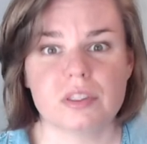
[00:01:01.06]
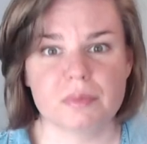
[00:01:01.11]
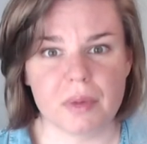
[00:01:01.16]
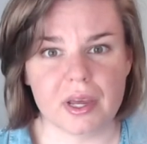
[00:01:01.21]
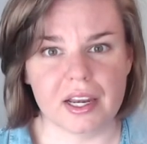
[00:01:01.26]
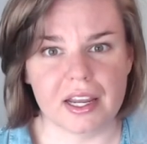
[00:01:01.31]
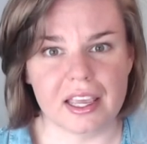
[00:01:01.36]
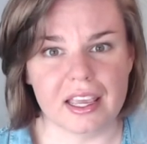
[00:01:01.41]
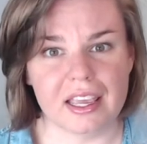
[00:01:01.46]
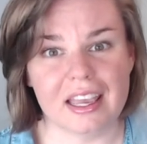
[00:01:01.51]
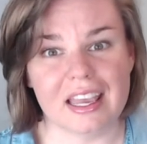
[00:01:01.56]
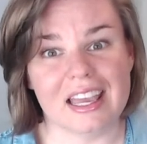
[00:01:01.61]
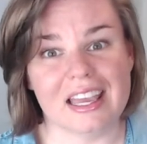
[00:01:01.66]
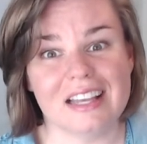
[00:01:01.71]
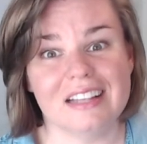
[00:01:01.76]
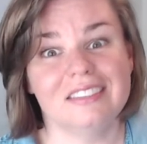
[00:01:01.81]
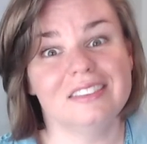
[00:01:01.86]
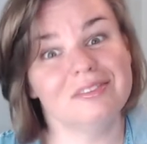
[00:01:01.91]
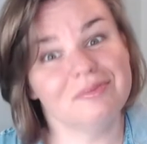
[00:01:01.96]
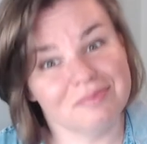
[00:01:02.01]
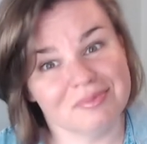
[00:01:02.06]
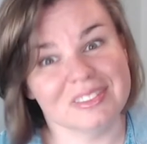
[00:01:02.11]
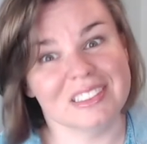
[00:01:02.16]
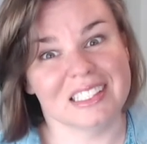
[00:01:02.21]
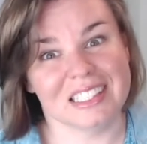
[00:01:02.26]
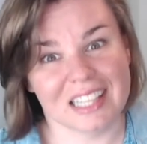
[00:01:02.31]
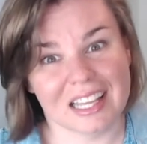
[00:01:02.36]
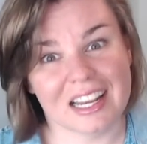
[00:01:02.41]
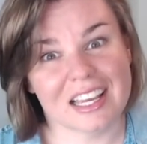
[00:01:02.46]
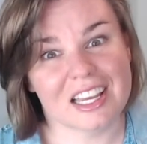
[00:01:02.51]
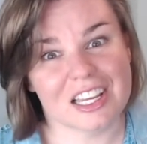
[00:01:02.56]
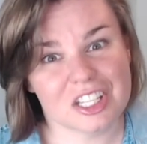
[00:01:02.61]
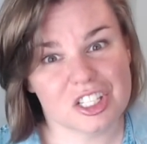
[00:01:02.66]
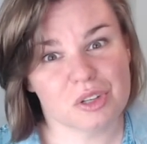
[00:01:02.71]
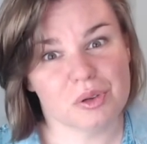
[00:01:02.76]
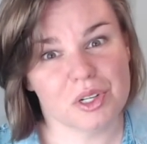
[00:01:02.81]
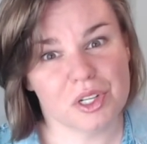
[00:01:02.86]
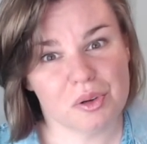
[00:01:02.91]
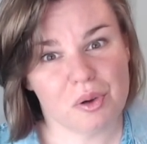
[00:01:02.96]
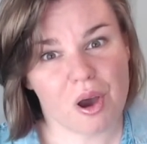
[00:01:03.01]
money in getting
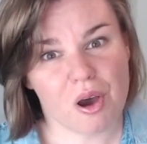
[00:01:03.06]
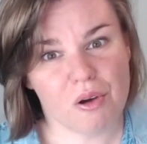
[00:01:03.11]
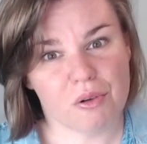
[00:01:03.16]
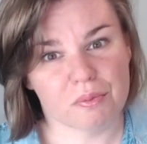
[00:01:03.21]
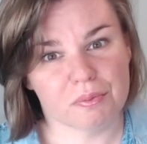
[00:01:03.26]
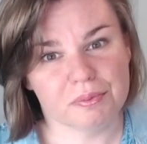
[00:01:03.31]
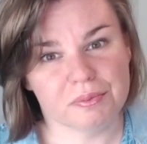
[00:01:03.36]
into a new home.